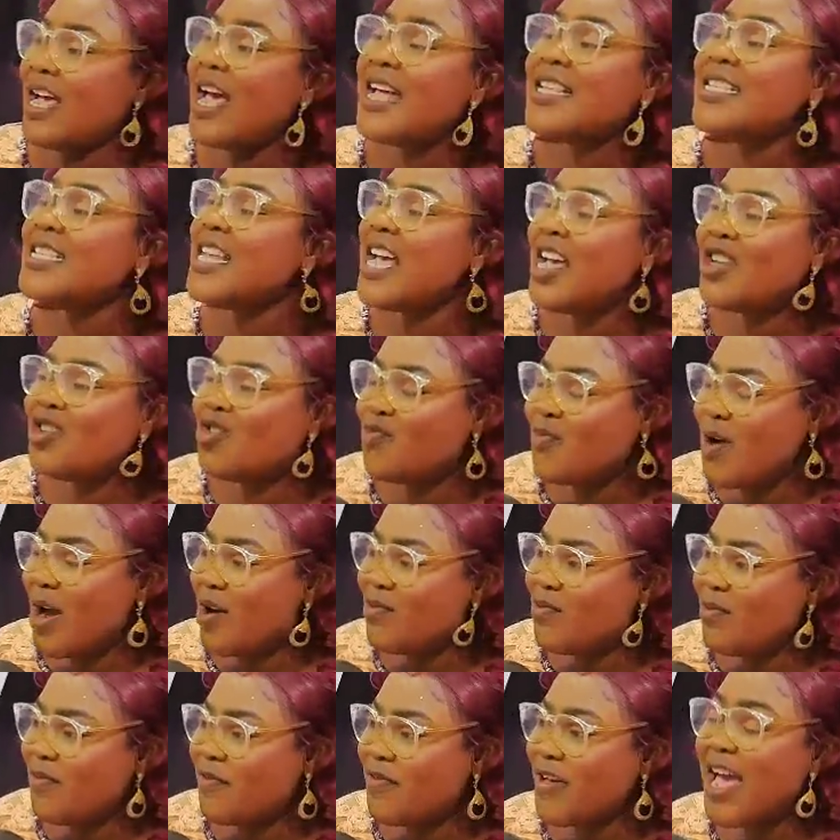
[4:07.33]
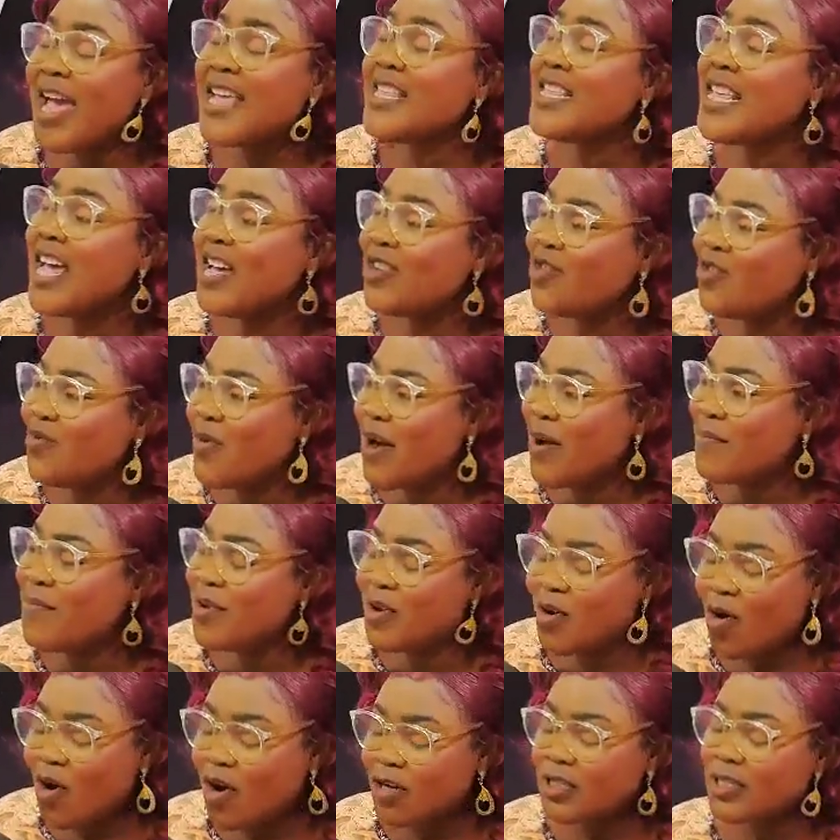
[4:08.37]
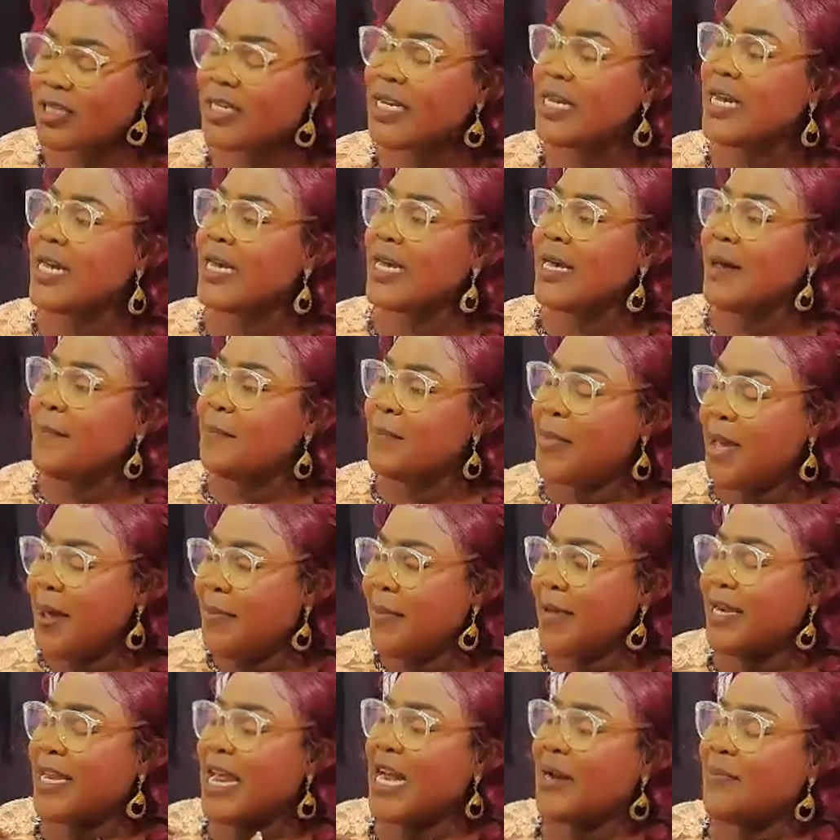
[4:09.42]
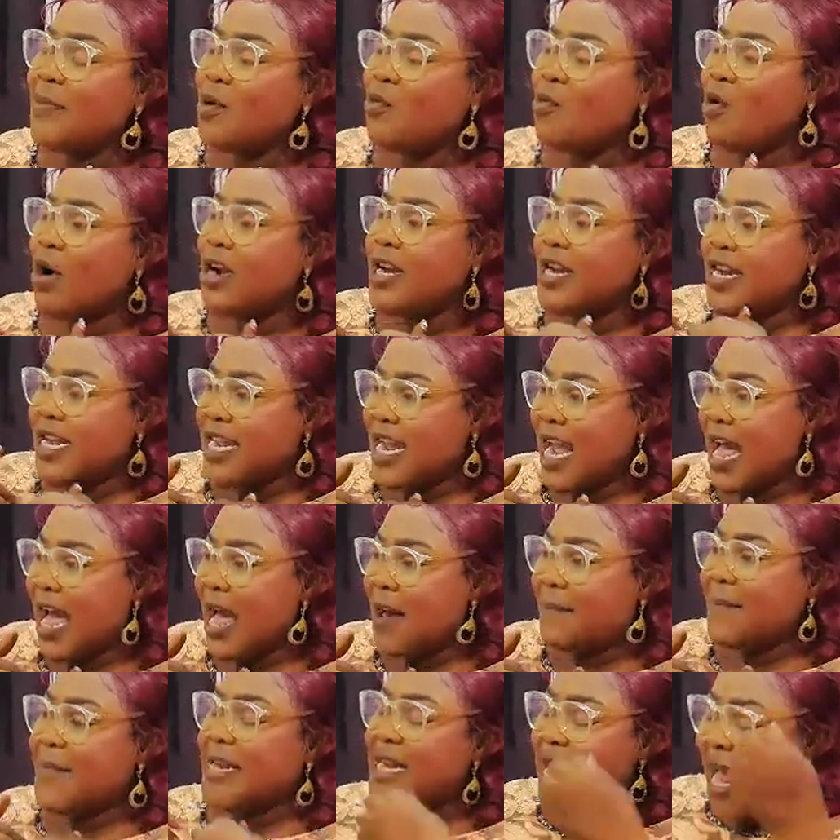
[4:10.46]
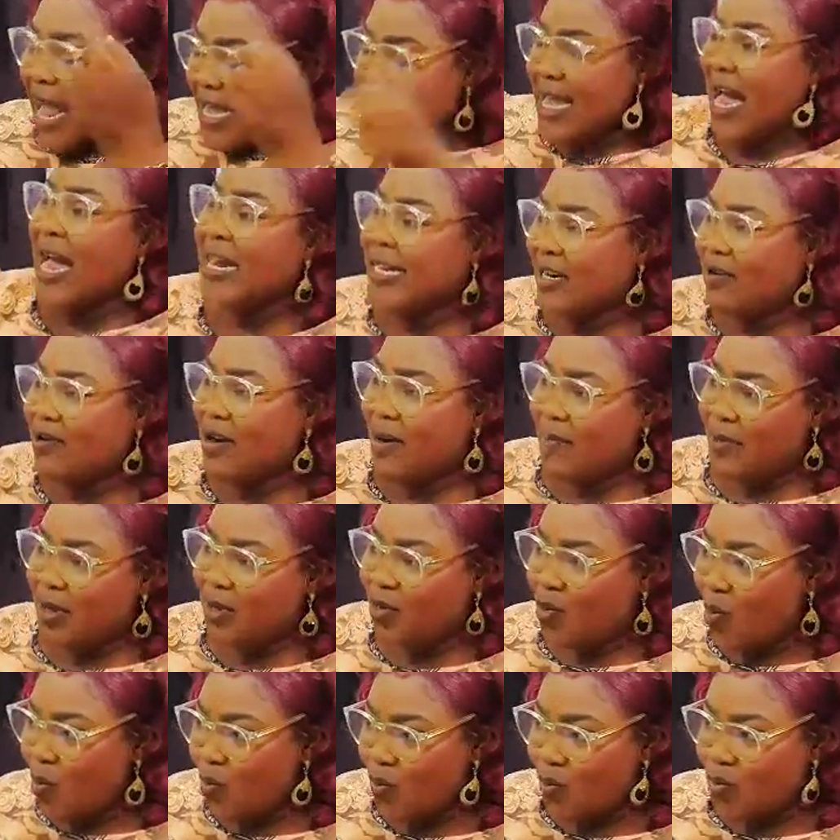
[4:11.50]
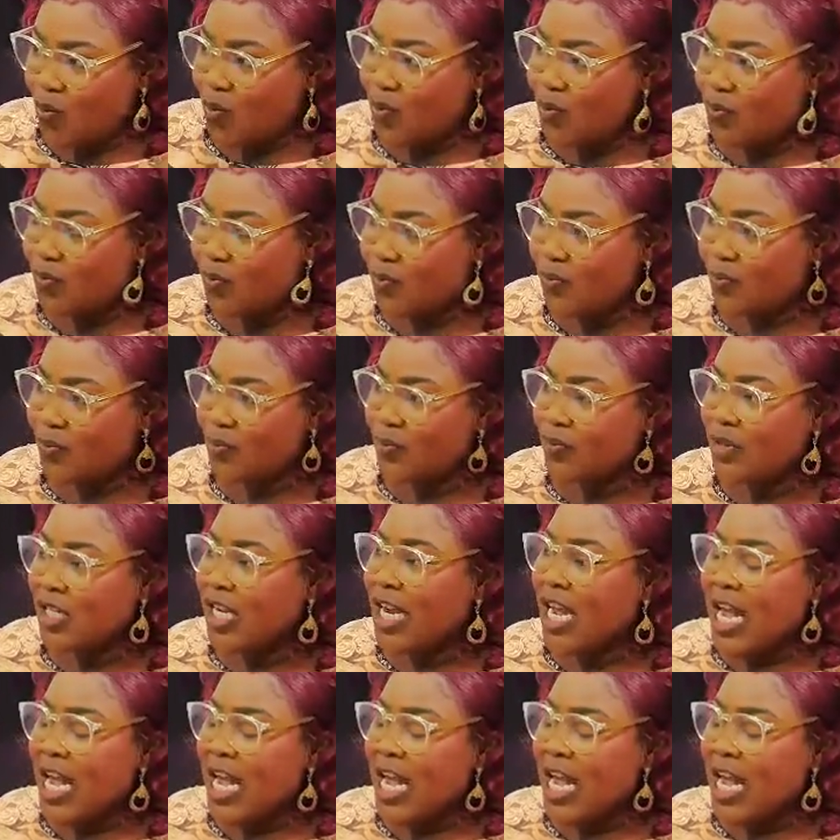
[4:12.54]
enye juma ngofe, enye juma because me me the enemy one niya me the ayad na meton. Thank you.